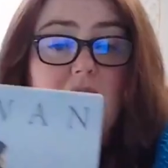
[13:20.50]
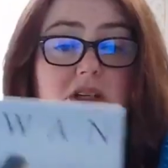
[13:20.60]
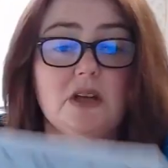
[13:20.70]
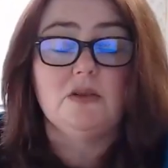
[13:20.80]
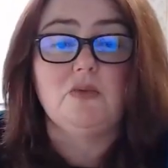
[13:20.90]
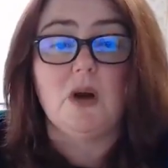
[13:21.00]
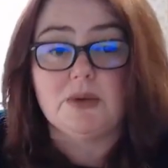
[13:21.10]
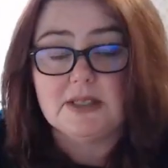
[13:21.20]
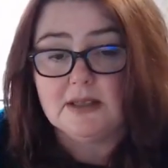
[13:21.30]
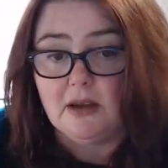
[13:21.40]
went to the
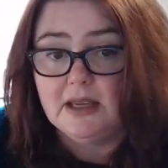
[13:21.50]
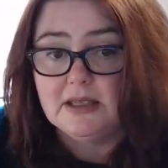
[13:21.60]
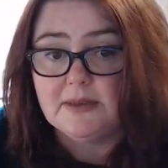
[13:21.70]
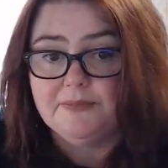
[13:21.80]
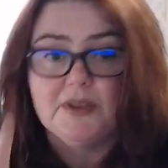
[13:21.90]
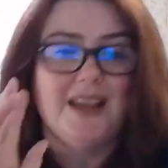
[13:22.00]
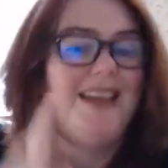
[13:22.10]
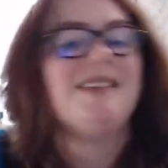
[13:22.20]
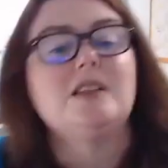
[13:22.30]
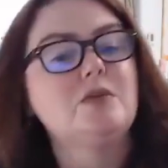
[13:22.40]
Rowan site.
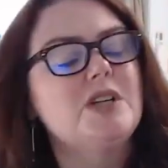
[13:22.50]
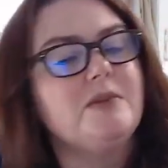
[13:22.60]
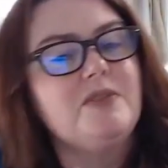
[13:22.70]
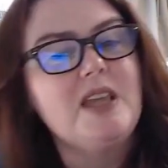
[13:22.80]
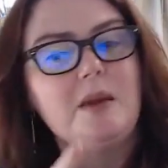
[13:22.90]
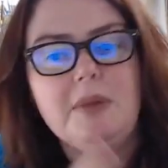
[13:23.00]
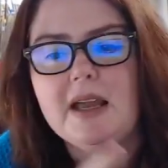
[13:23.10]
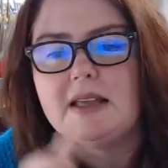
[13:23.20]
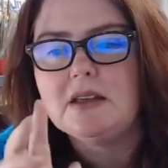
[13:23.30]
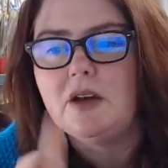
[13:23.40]
Here's a little tip for young
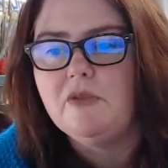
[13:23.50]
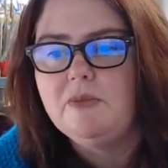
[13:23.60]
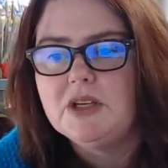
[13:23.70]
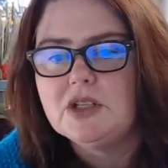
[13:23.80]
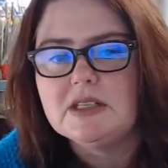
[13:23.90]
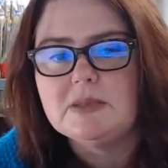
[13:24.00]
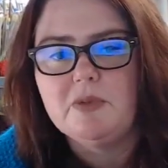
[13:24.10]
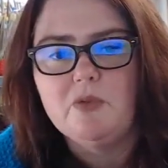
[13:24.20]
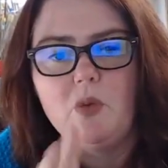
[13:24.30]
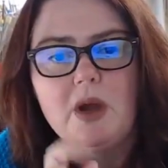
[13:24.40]
players. I know I've mentioned this
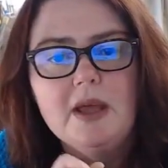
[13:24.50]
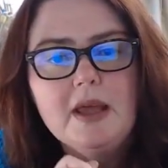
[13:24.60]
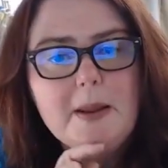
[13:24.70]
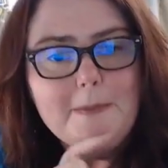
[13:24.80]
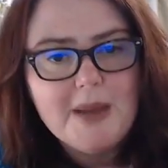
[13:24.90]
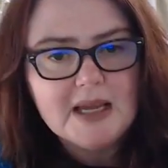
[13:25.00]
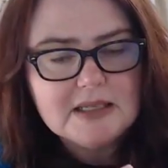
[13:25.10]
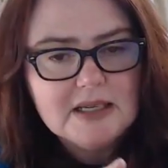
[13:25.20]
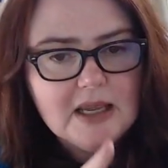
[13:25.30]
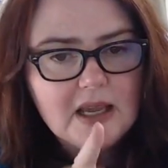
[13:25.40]
before,
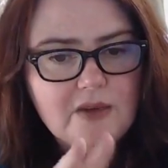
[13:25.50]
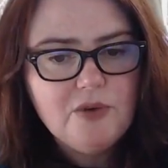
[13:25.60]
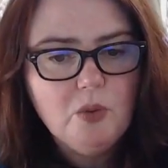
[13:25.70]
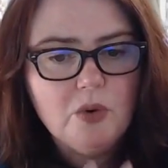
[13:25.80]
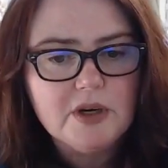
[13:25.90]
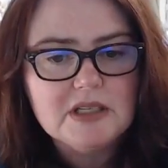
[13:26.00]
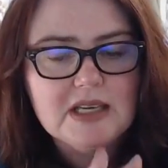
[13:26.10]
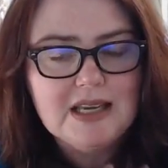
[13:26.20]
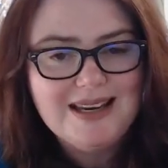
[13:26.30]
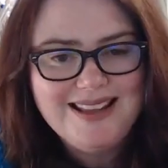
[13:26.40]
but if you're wanting to
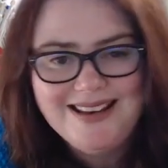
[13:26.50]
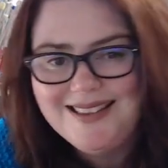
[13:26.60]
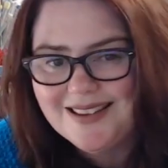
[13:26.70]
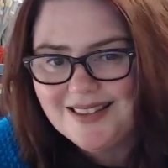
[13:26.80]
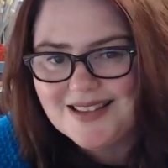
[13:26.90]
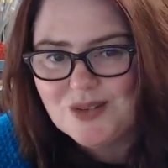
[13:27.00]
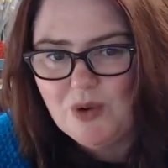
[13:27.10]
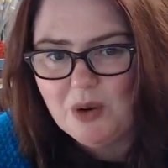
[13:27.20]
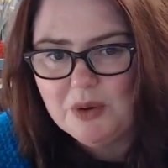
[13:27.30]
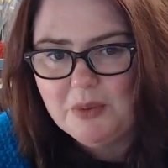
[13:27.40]
get anything that's a
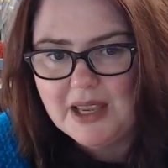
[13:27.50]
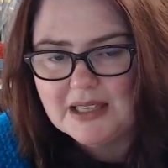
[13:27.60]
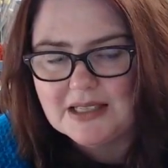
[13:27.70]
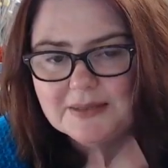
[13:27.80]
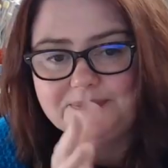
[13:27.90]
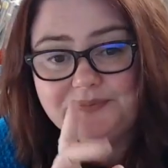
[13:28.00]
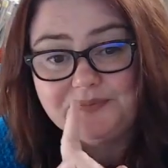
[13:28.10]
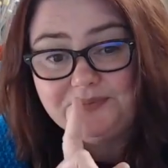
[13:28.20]
Rowan pattern,